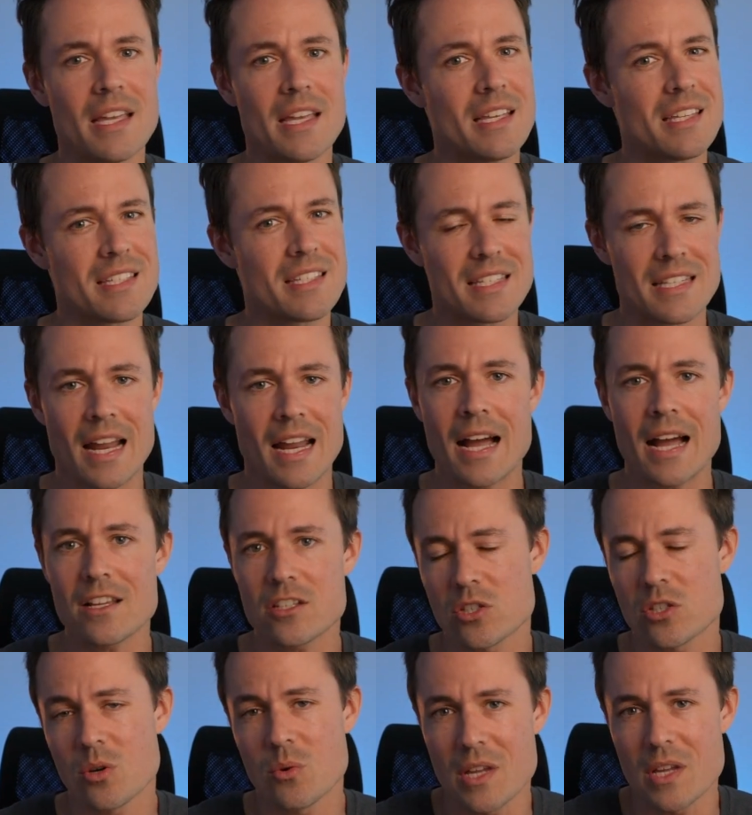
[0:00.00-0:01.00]
is not
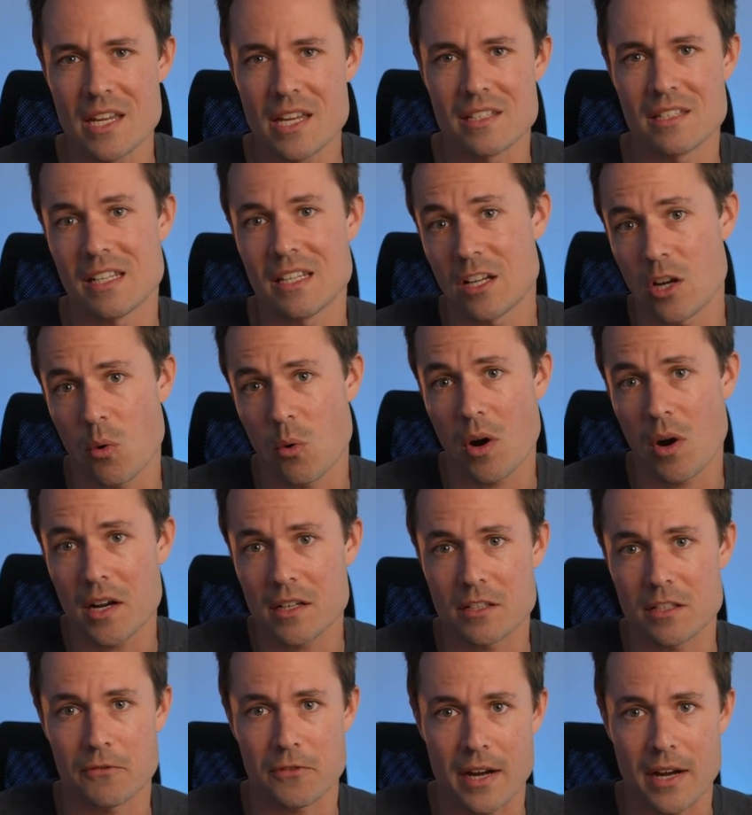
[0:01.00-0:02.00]
so easy to
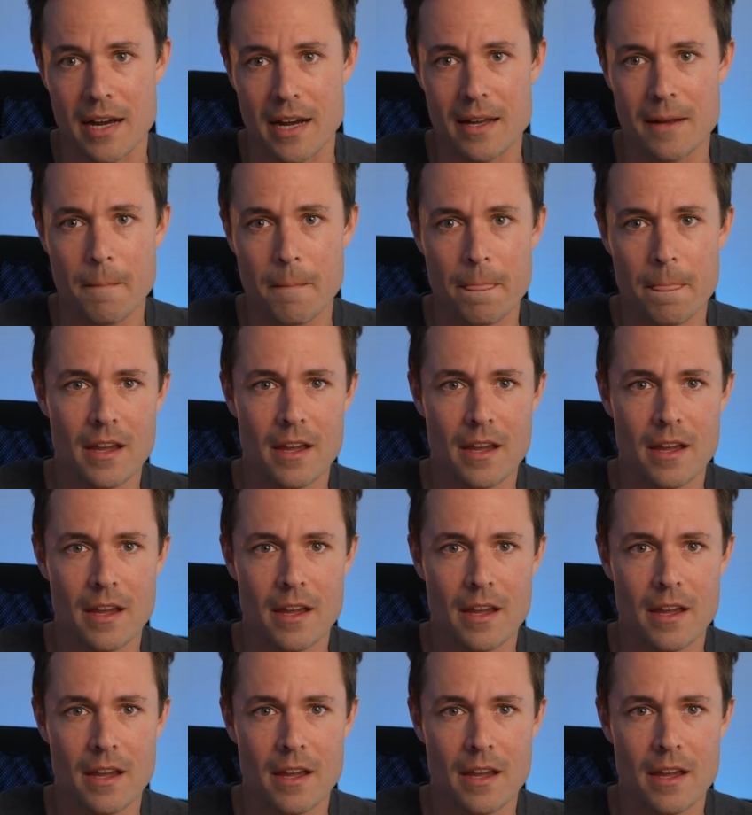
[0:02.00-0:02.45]
quantify.